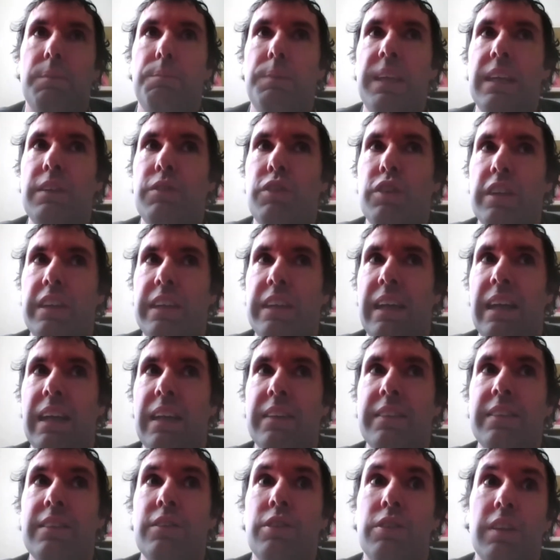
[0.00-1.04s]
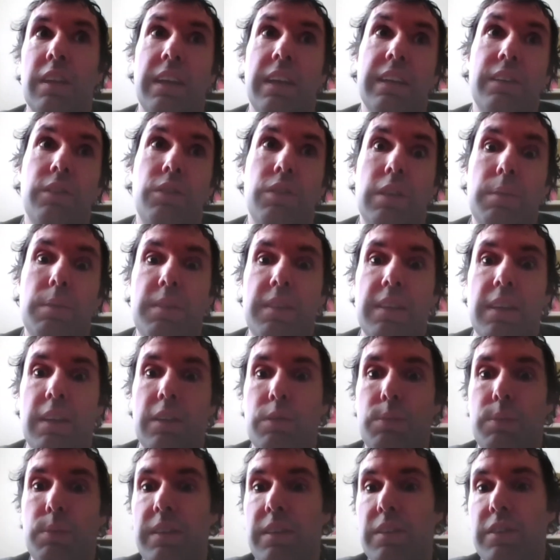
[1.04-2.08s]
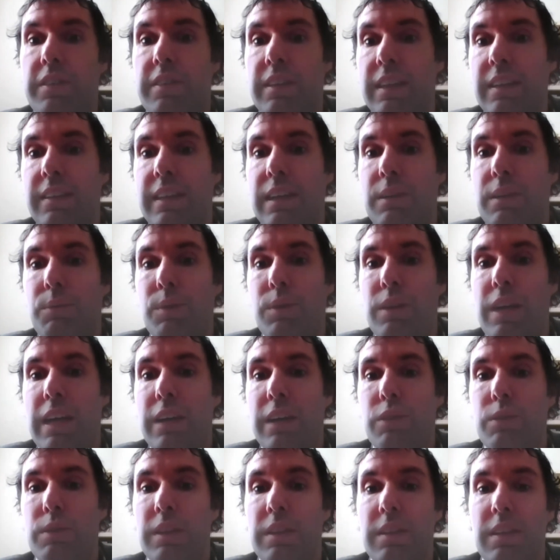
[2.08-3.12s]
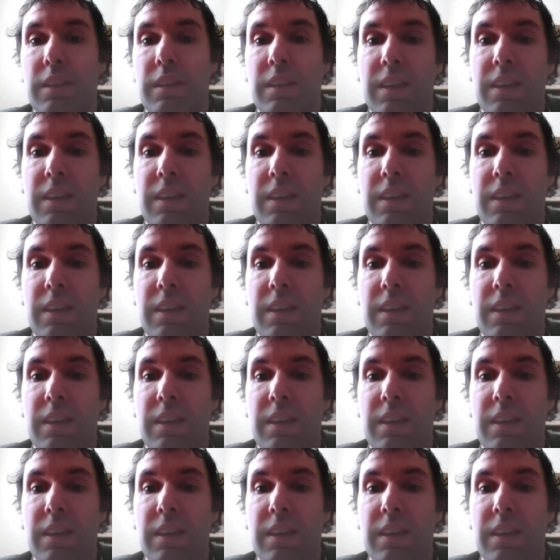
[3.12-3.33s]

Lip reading: behavioral analysts are lying to themselves when they're saying that we're accurate